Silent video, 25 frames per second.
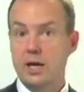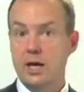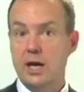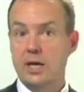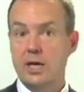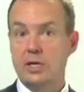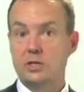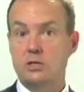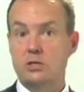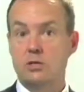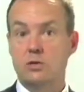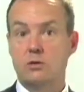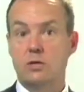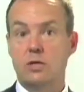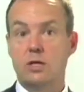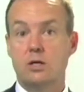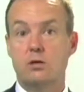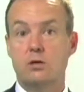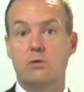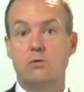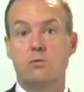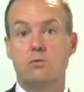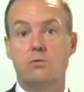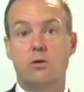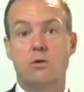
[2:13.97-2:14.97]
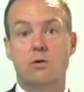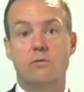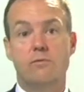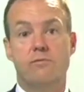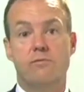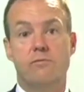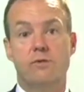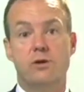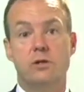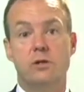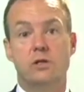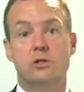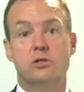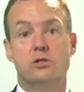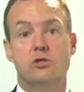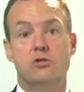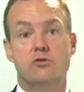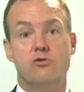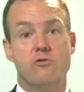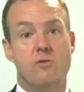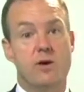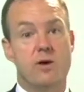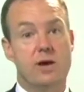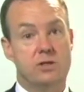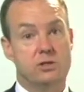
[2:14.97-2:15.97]
and so that you don't feel as
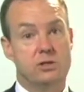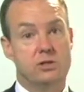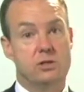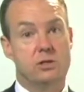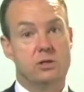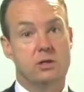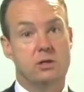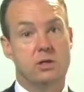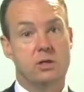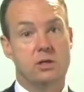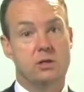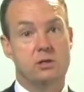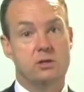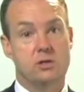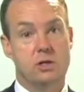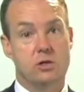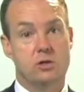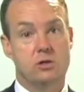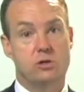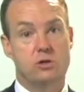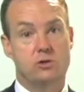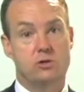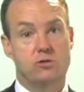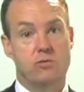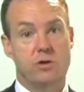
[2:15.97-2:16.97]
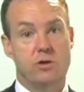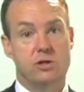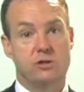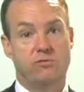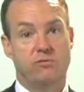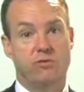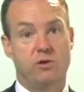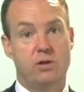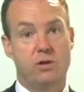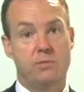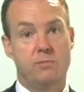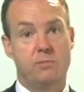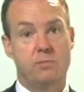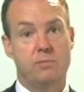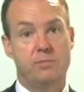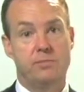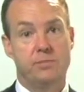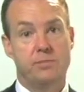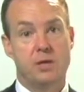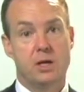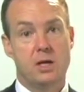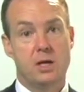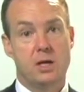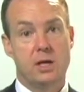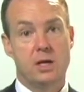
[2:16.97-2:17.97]
stressed in such a stressful
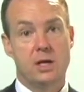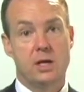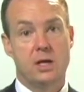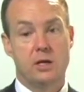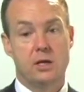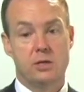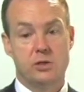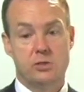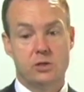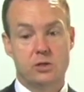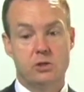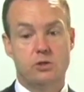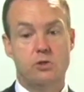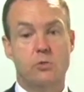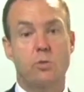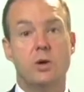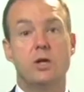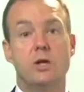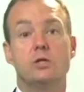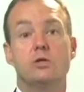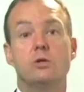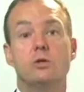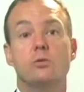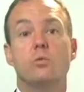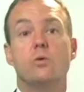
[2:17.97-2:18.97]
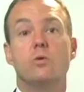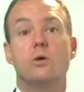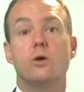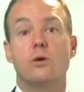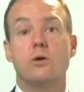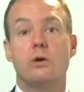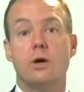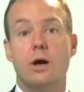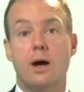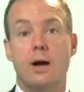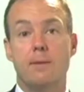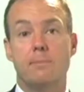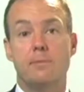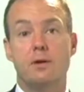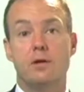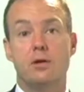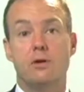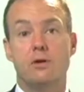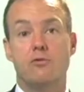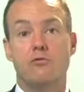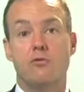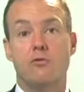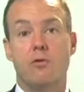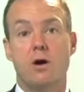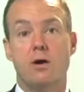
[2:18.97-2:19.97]
situation where you're copying
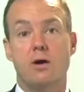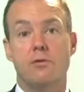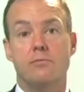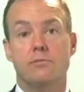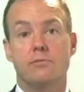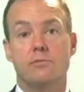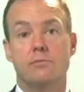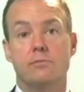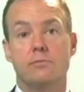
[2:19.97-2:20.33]
a drive.